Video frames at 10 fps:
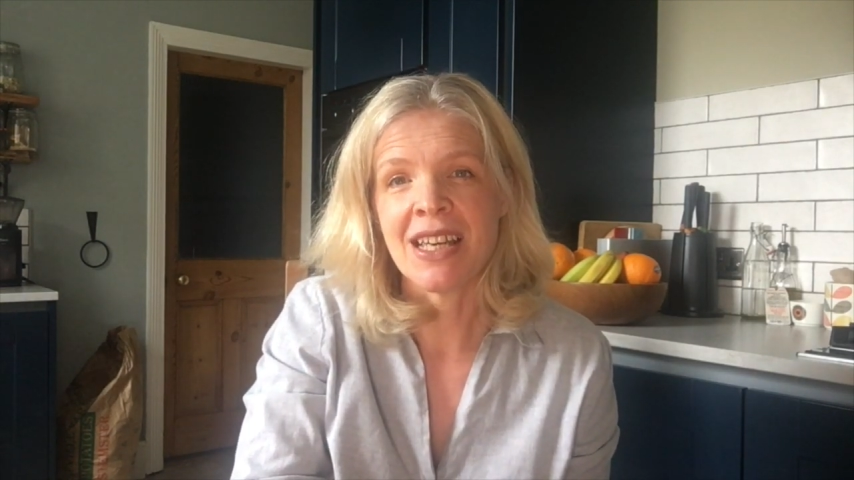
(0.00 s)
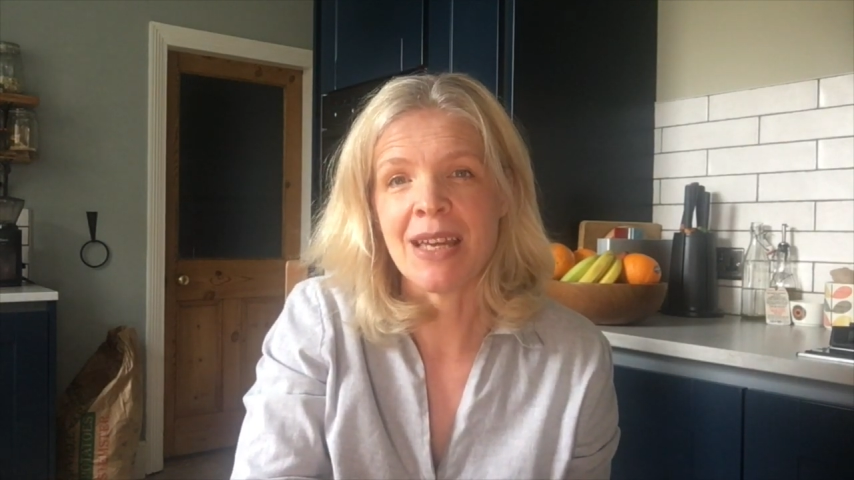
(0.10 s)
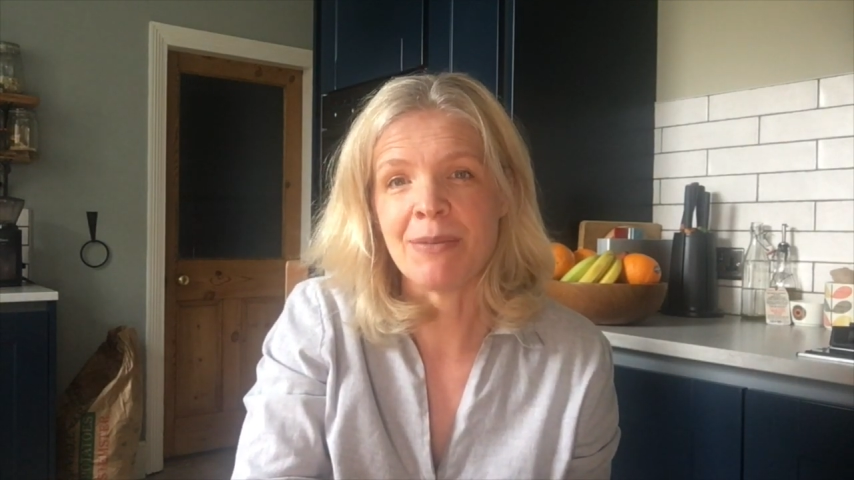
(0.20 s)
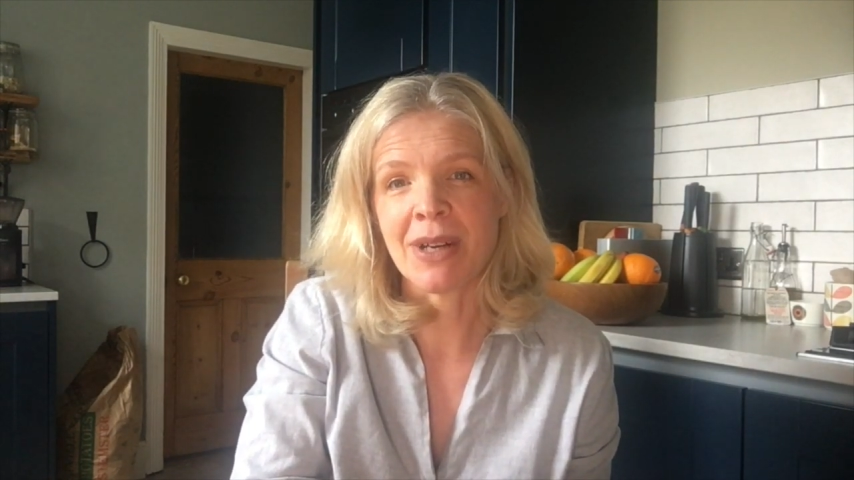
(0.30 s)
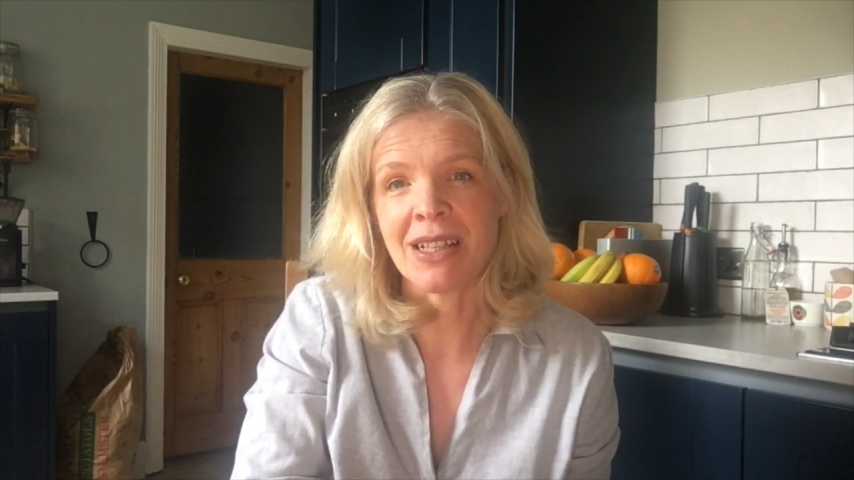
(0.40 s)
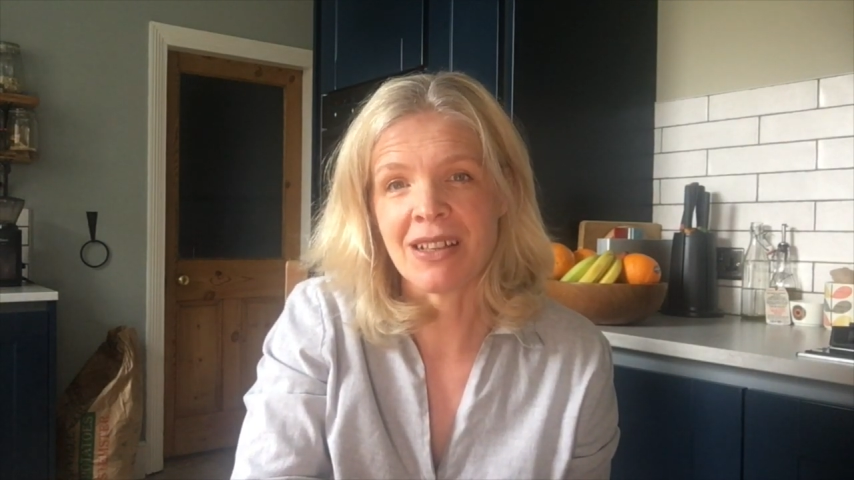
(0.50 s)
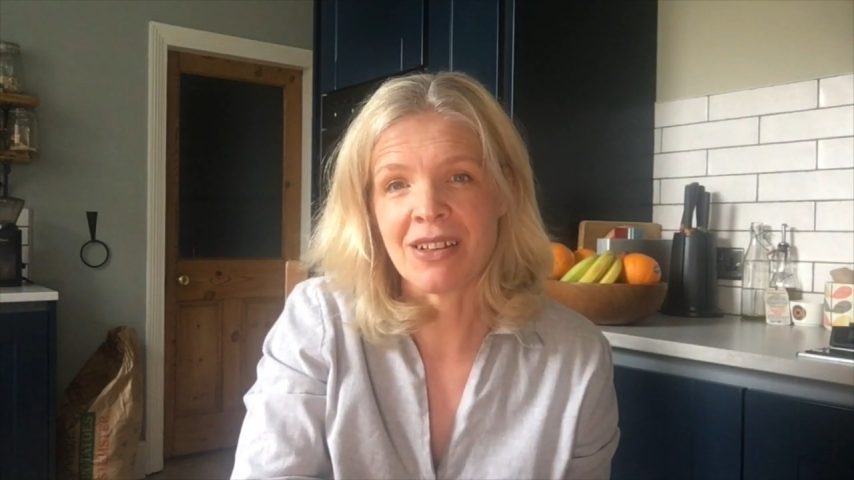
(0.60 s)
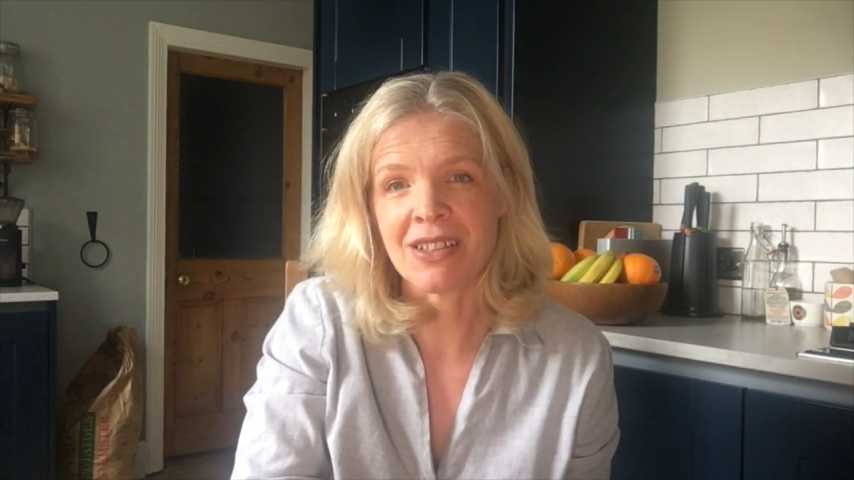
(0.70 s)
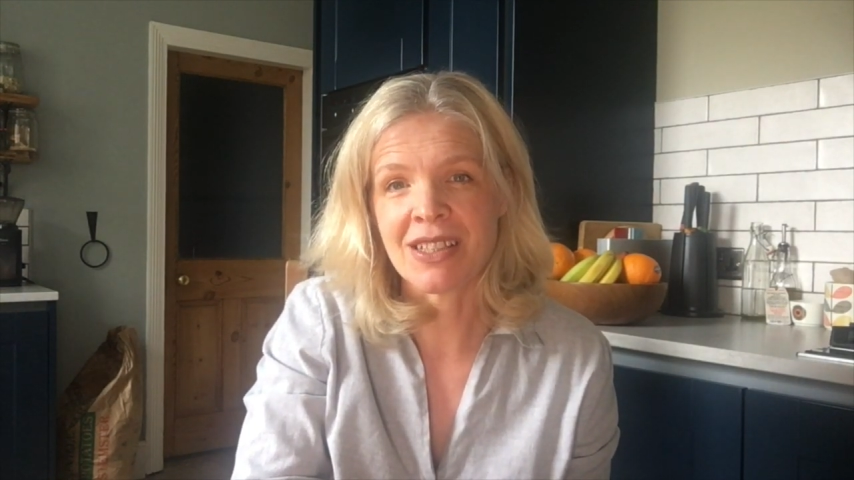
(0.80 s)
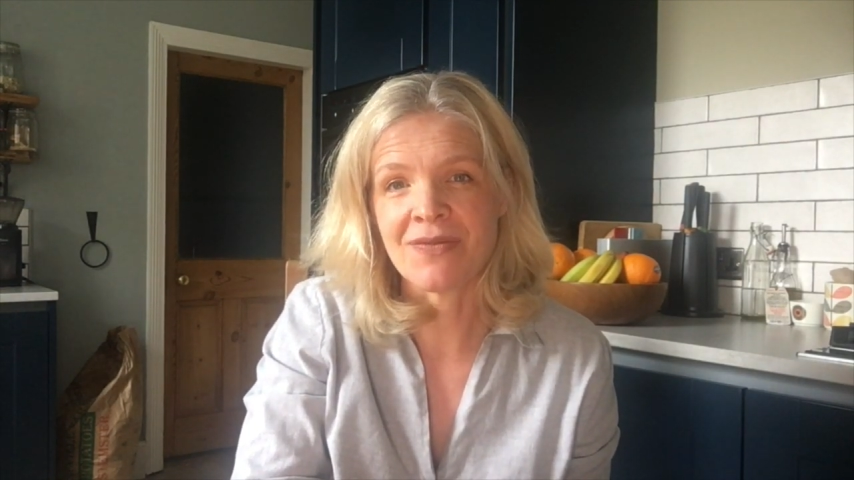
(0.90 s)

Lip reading: in my last